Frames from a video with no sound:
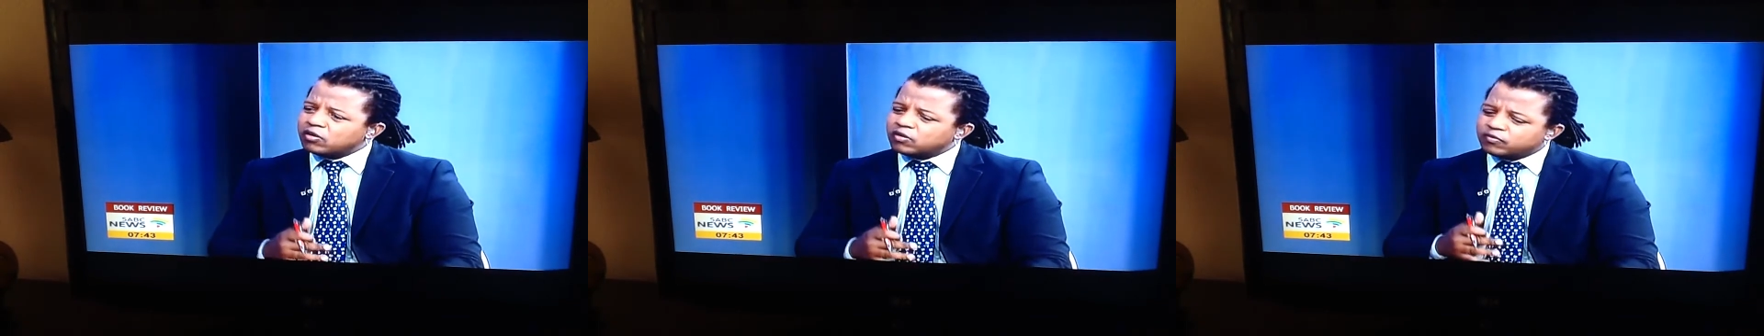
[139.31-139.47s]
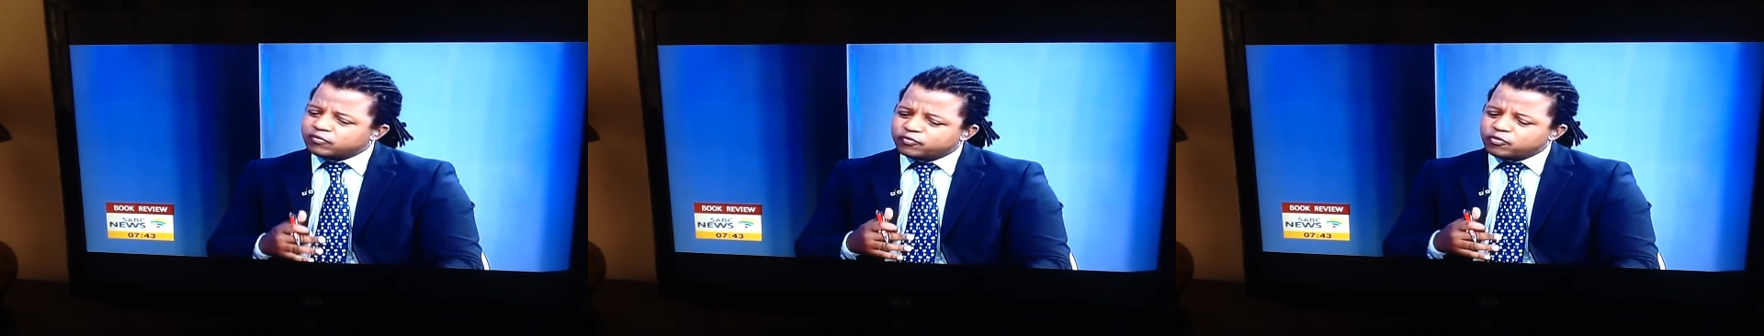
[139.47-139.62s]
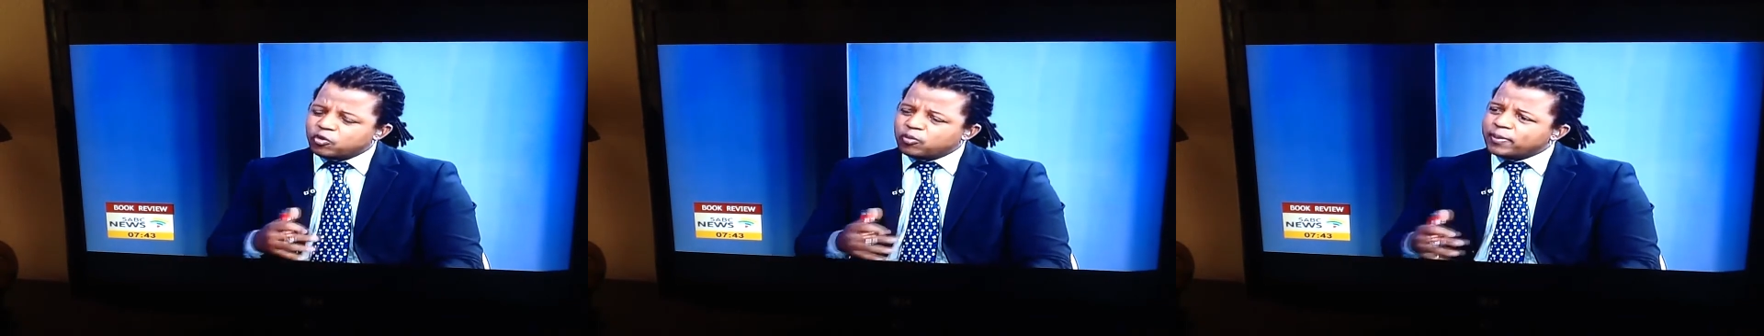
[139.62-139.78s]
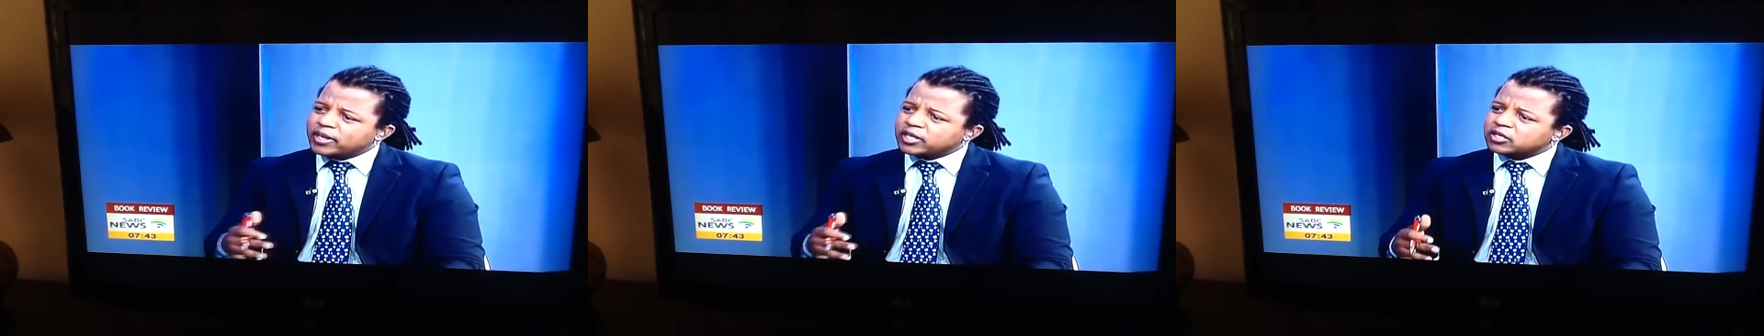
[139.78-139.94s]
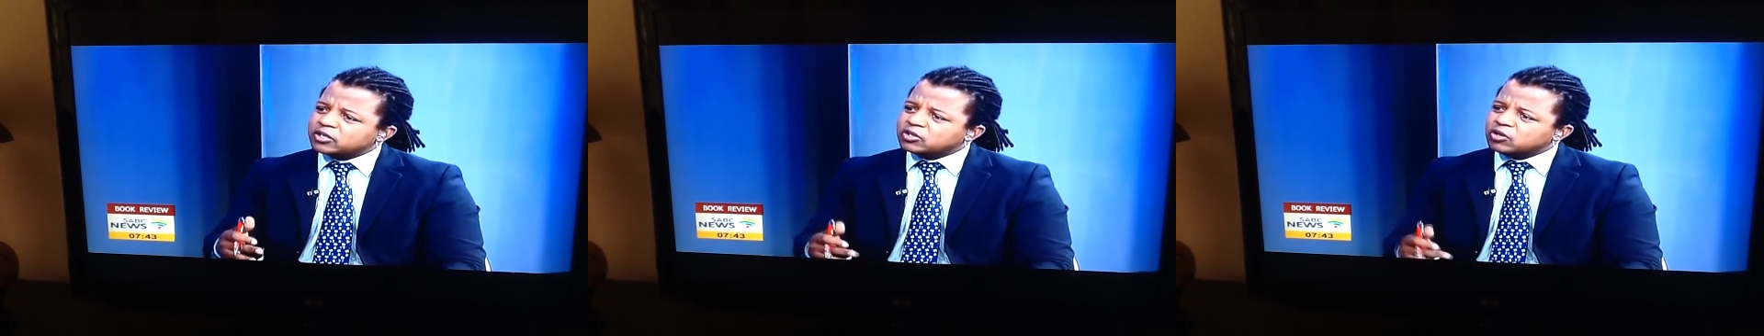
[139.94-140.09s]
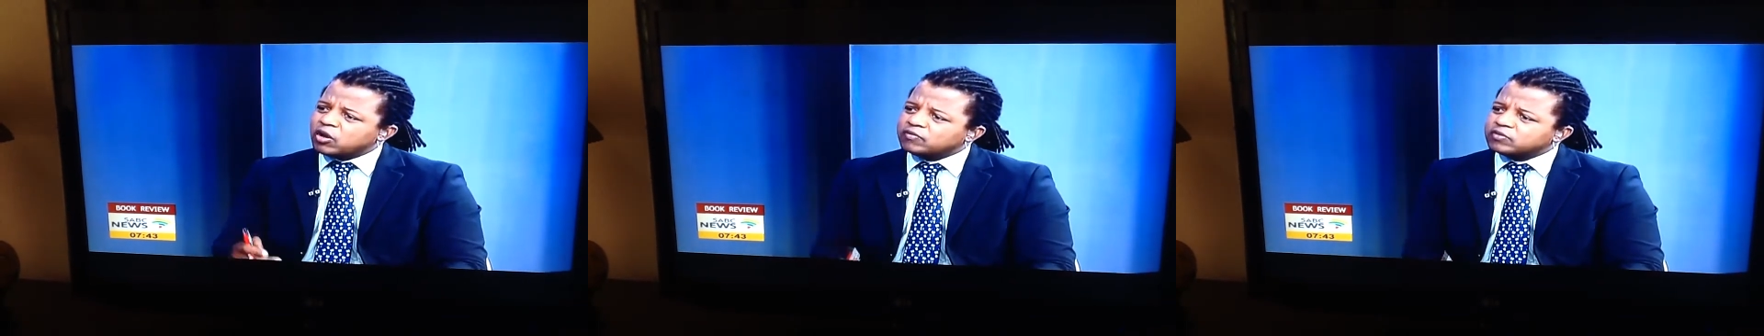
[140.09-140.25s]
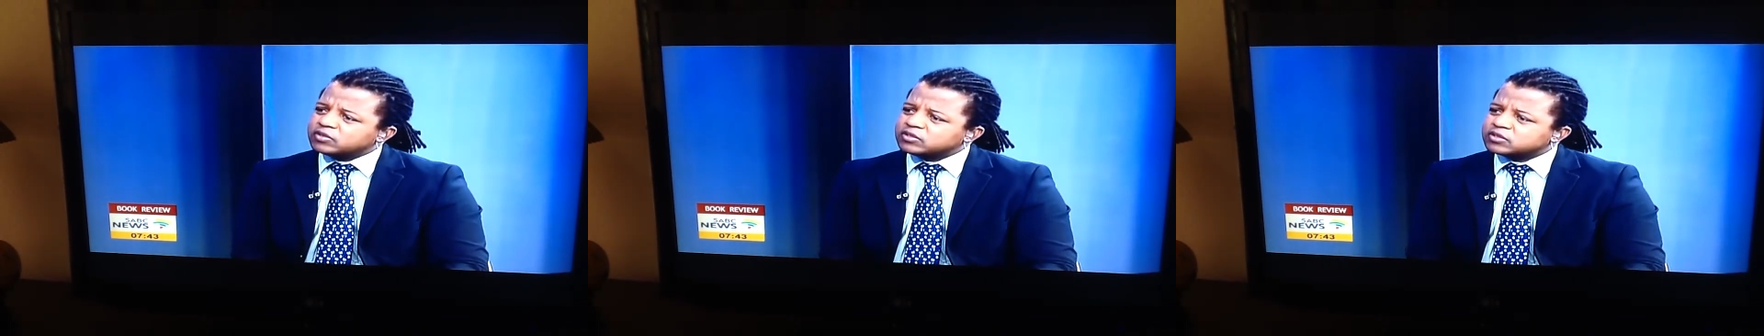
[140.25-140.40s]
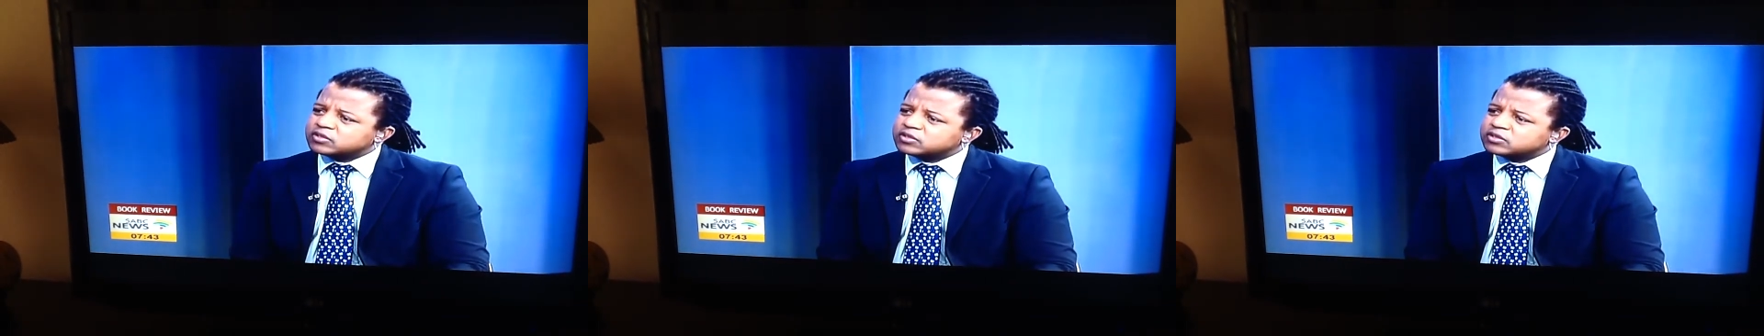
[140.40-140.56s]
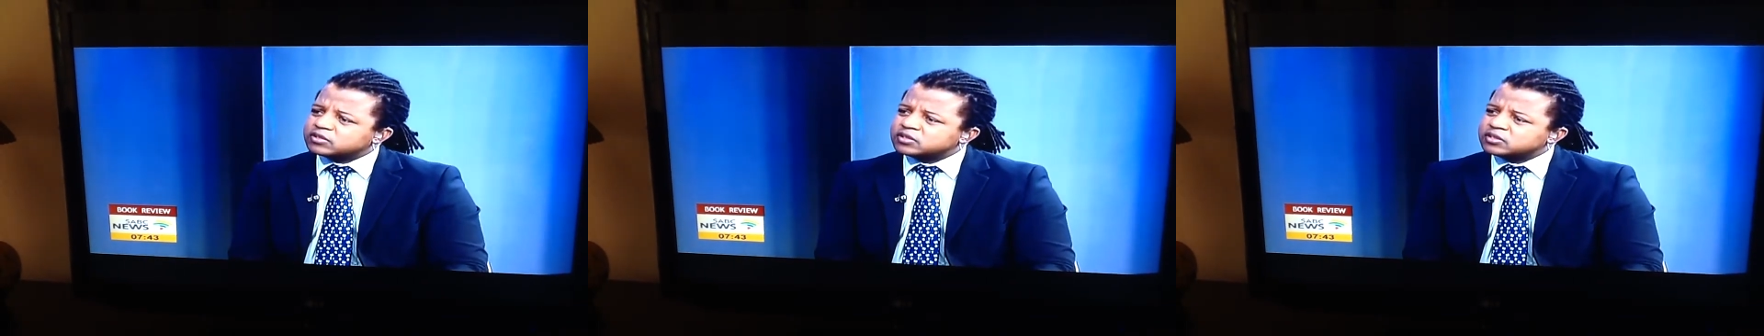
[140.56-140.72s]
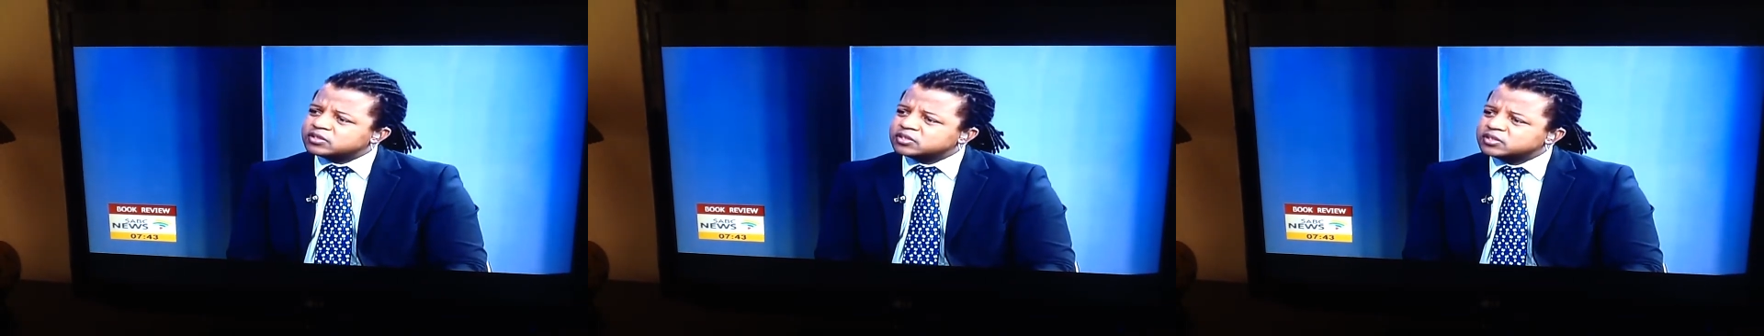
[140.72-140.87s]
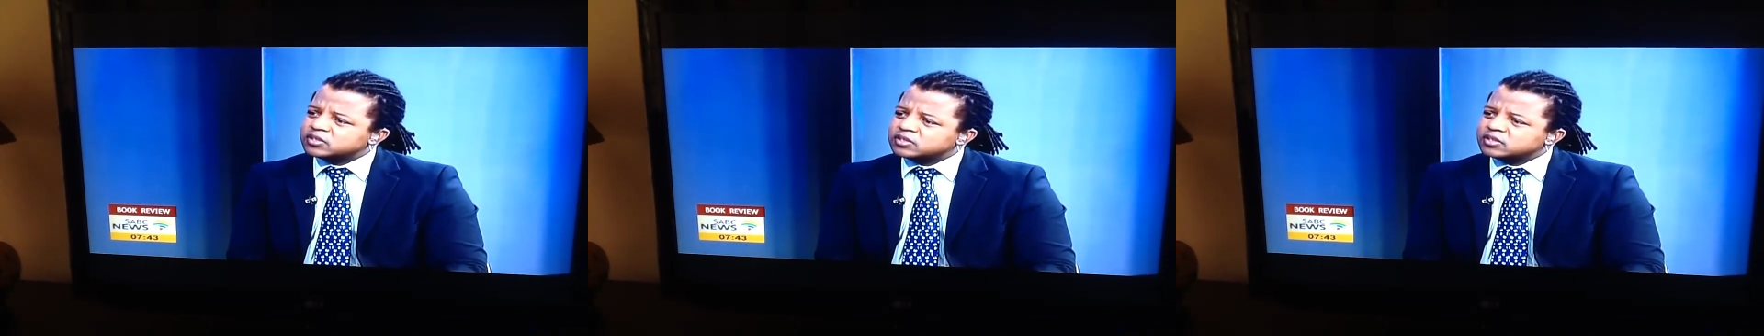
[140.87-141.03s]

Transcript: format of novels. Mm.